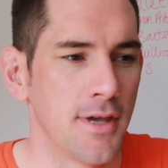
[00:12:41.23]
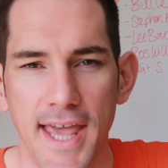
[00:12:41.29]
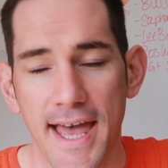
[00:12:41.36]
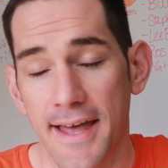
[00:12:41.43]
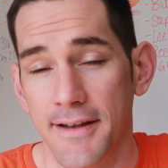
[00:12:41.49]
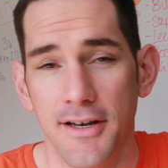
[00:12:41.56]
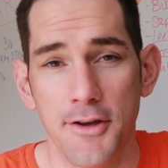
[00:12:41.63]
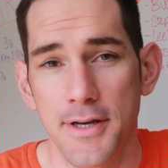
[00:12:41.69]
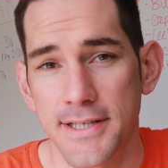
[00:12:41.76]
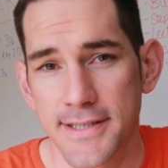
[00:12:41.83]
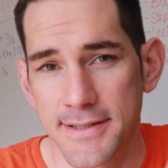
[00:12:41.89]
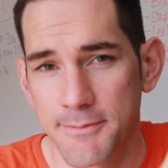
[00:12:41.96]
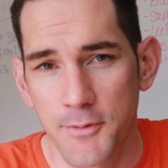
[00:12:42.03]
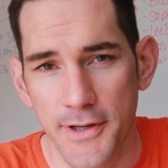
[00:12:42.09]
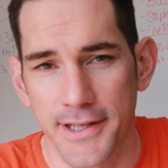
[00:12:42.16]
yeah,
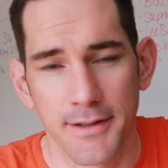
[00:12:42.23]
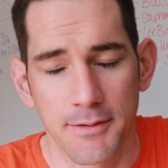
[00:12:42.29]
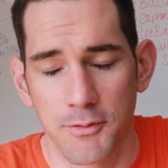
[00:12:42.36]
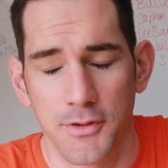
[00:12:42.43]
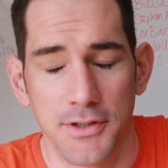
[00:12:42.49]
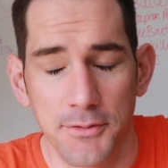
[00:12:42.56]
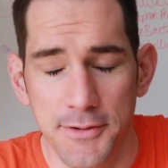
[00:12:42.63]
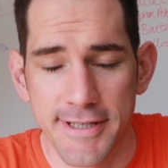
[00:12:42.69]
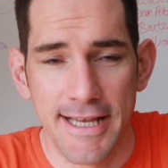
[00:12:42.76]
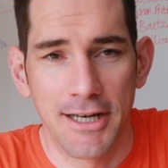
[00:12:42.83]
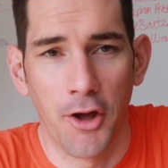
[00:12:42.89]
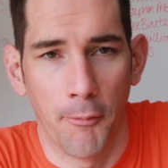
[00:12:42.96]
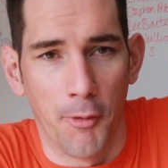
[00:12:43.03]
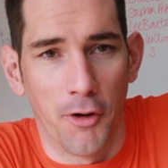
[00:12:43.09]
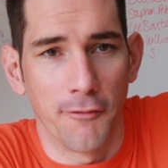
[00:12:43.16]
Lewis, you'll see a
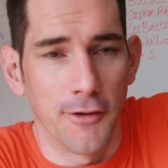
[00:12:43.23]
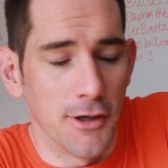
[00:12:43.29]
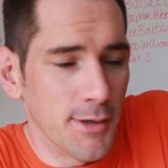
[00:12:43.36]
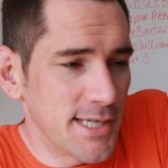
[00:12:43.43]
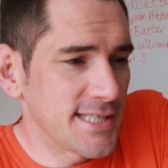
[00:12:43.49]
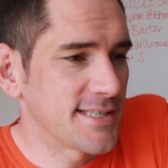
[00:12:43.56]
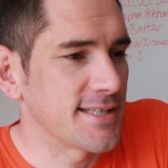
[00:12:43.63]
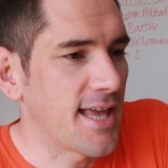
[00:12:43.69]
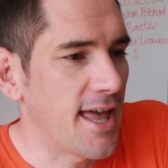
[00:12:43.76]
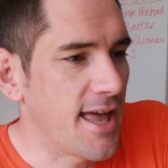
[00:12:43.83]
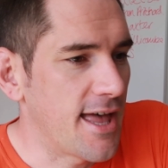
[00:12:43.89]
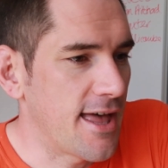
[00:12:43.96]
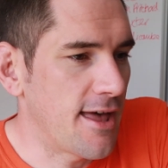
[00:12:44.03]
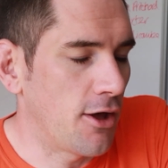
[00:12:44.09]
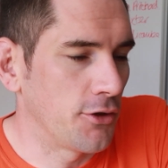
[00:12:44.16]
lot more of Lewis
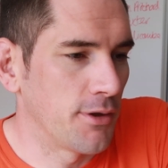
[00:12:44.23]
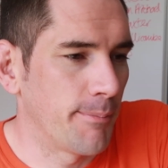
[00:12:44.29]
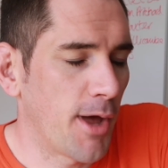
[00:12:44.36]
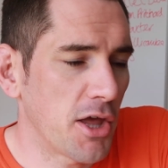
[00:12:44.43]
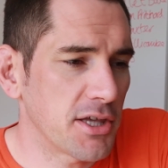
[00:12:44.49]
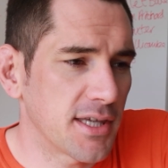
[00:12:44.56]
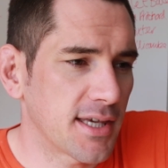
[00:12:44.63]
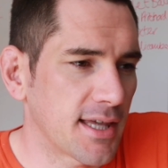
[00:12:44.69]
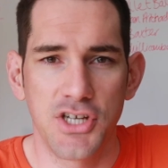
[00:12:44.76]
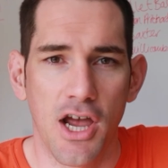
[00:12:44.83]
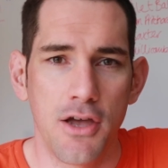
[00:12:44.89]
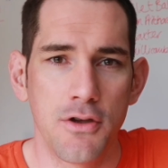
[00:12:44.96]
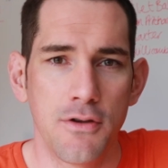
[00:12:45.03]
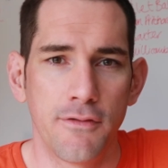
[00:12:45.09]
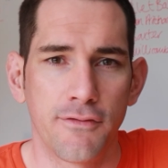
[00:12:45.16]
on the bike.
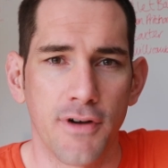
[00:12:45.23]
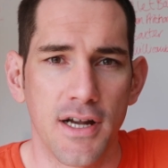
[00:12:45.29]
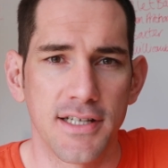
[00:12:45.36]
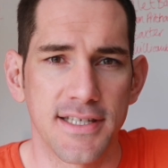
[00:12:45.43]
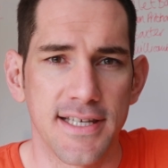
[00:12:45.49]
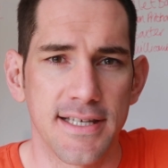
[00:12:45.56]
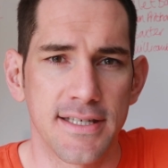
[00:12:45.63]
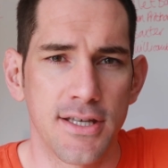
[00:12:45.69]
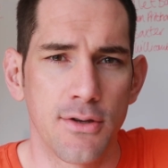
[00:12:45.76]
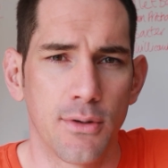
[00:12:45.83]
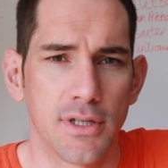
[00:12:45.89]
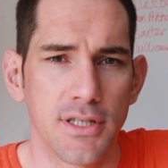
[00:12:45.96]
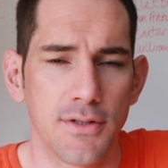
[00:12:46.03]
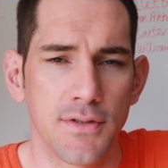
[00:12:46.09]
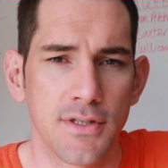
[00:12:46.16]
Joe Francis, who
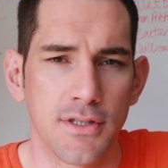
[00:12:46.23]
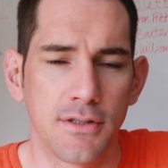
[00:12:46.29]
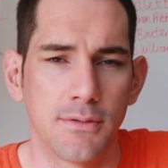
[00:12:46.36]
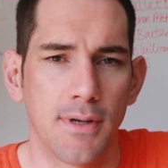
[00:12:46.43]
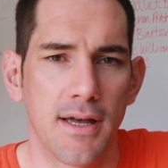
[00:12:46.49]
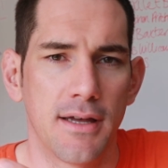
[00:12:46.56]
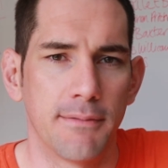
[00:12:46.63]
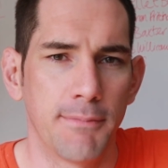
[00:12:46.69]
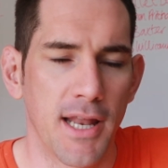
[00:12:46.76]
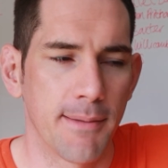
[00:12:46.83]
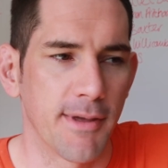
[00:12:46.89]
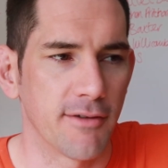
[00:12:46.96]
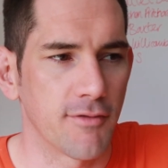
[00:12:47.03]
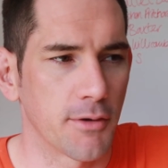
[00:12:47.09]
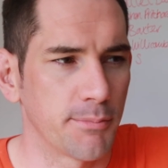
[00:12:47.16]
I used to play a
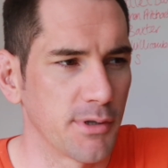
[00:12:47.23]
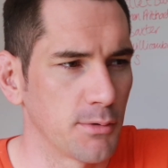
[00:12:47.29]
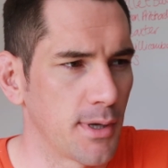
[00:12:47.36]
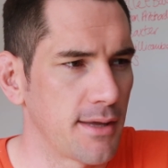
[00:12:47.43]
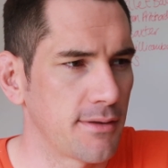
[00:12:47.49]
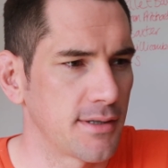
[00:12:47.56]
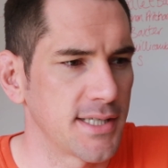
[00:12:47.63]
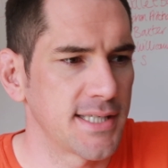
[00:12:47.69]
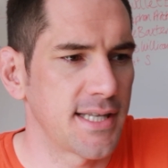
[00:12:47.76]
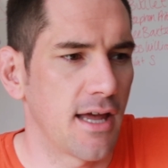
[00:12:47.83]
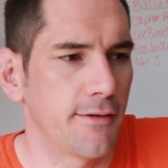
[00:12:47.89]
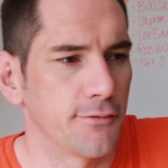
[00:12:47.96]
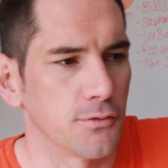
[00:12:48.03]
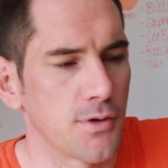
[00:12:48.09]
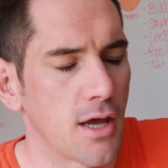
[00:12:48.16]
bit of rugby with and
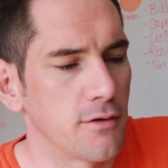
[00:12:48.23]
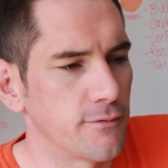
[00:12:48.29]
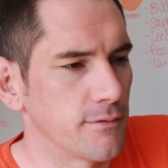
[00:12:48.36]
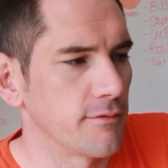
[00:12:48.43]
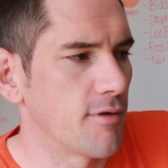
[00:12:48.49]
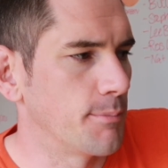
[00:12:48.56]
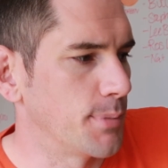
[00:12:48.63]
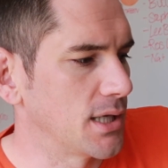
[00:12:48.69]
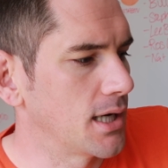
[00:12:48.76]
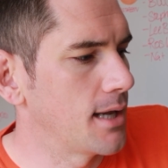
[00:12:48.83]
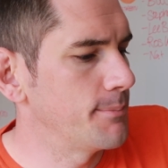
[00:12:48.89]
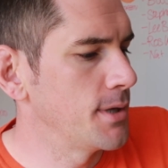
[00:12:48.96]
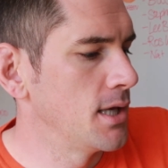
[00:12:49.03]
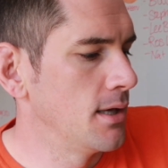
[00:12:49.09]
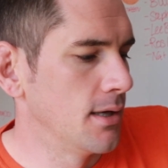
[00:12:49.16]
stuff, or know from the rugby
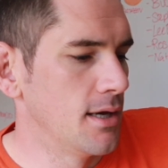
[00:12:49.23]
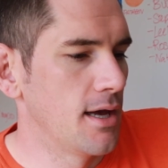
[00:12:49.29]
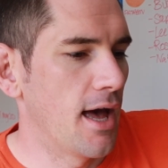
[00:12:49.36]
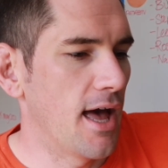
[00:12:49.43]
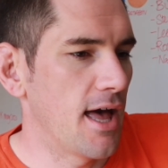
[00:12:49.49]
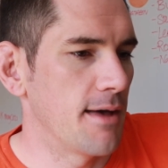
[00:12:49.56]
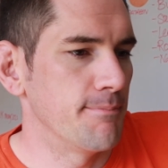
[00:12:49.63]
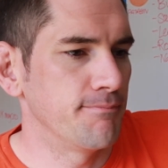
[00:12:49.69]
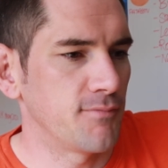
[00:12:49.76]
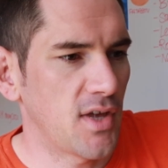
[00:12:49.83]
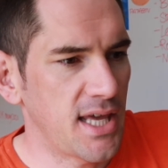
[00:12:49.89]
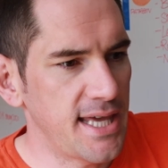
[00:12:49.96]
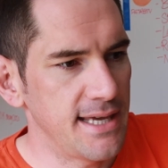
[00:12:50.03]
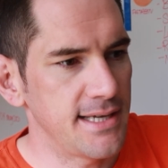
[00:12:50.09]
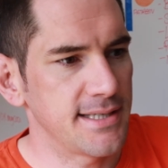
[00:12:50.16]
club,
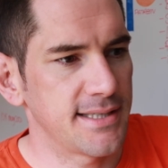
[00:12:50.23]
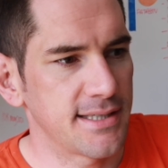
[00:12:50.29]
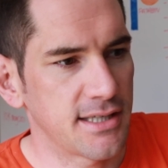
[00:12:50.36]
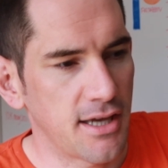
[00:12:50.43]
he's